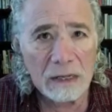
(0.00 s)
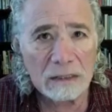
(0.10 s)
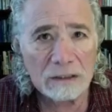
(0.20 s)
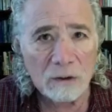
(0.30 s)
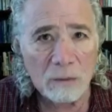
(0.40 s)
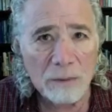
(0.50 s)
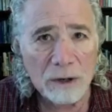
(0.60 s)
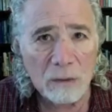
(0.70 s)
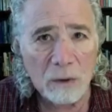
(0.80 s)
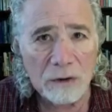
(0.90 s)
So
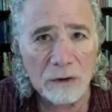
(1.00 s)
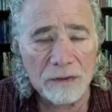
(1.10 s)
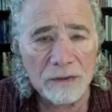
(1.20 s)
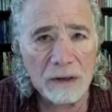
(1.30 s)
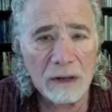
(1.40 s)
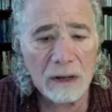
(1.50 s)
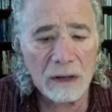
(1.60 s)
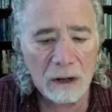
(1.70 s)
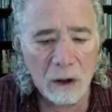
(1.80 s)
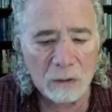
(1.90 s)
Butterworth
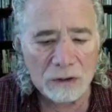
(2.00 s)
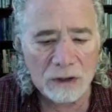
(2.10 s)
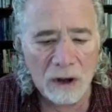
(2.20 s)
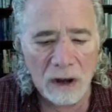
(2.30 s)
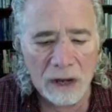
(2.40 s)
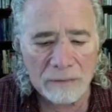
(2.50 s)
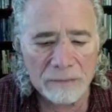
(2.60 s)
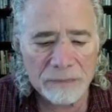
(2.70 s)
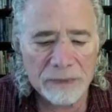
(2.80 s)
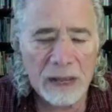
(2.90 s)
goes on
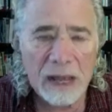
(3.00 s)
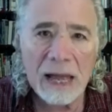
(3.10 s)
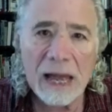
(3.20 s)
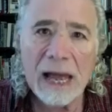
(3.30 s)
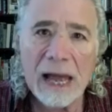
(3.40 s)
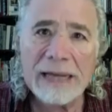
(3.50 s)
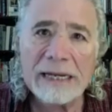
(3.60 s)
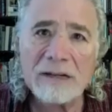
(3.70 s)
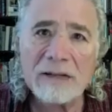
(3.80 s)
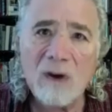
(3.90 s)
and
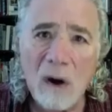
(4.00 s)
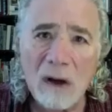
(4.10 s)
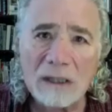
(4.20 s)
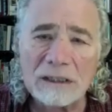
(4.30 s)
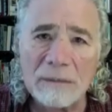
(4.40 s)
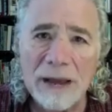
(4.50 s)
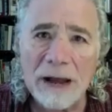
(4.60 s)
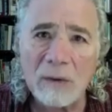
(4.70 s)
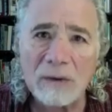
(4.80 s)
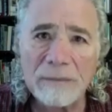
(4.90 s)
he talks
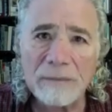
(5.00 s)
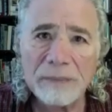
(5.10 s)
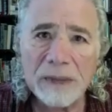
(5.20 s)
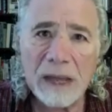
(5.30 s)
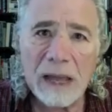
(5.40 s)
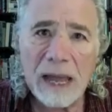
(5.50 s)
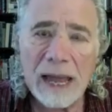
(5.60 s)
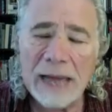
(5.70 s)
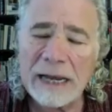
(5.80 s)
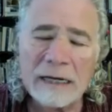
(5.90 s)
about,
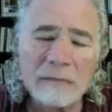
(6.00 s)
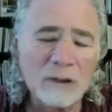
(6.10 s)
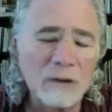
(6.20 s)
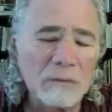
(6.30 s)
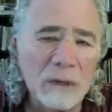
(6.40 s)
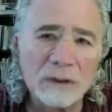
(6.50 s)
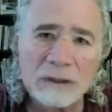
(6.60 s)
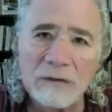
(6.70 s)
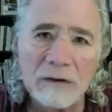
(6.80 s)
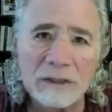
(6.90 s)
and I'm sure most
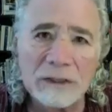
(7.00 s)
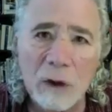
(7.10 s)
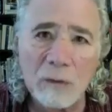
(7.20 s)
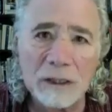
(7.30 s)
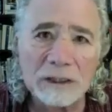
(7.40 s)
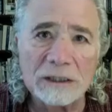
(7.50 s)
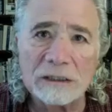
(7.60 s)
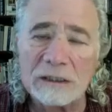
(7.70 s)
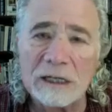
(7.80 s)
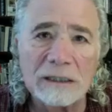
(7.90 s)
of us know this,
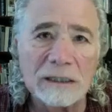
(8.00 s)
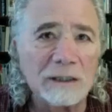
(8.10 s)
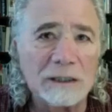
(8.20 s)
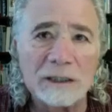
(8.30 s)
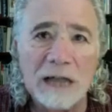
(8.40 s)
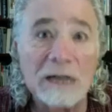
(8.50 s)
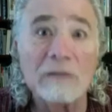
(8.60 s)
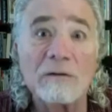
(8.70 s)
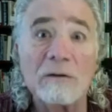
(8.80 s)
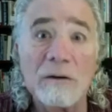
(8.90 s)
that this is kind
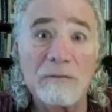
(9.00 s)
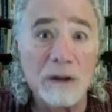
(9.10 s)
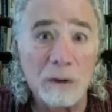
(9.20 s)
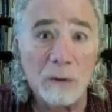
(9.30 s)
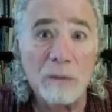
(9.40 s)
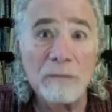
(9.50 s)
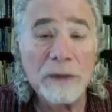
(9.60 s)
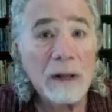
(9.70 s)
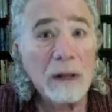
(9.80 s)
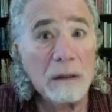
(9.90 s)
of a review,
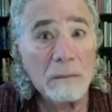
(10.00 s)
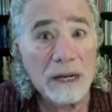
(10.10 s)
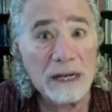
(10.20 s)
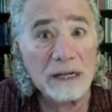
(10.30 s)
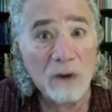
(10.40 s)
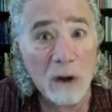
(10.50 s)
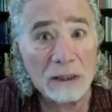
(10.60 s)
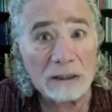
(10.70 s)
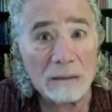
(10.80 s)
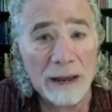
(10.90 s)
but he
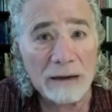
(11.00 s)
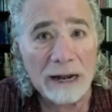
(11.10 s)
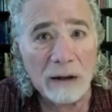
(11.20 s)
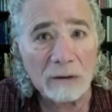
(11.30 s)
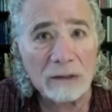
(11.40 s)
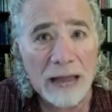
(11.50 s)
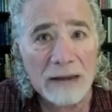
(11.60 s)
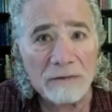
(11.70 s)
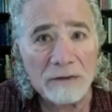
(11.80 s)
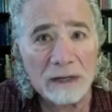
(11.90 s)
talks about how
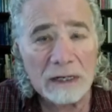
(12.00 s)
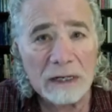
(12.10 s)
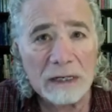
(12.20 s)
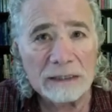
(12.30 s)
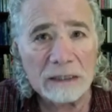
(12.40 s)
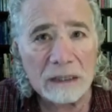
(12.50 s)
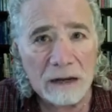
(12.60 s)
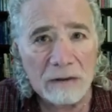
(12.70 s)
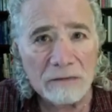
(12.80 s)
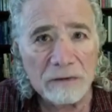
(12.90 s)
life is
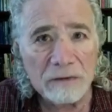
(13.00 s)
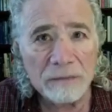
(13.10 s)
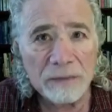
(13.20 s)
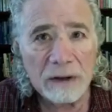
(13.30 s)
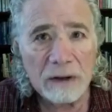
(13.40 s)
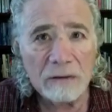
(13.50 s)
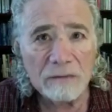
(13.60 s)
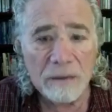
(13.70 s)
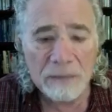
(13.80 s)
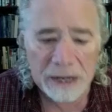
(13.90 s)
lived
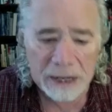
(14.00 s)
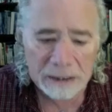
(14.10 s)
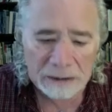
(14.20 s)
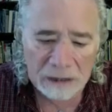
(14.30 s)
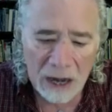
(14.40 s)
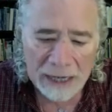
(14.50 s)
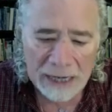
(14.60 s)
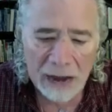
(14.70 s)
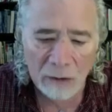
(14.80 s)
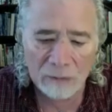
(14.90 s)
from the inside
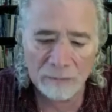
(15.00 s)
out.